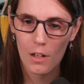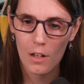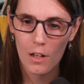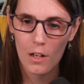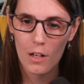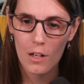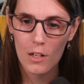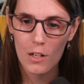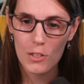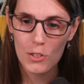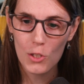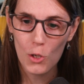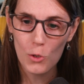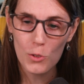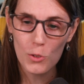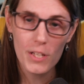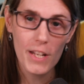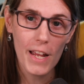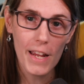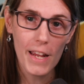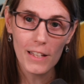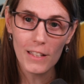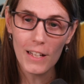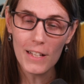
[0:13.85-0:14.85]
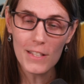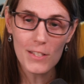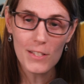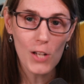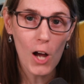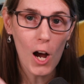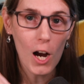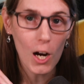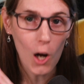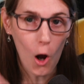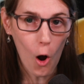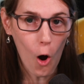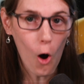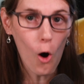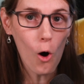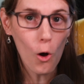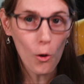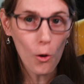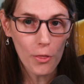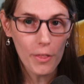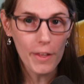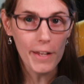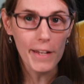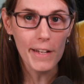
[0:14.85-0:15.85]
So today let's talk all
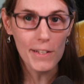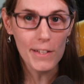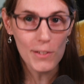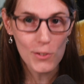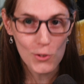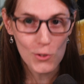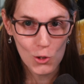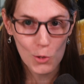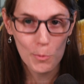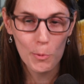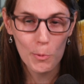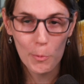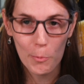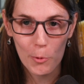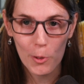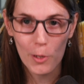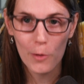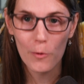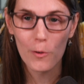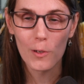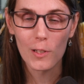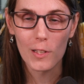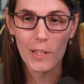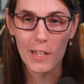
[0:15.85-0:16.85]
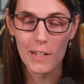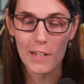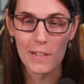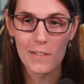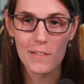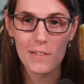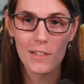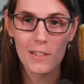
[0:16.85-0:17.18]
things super pre-release.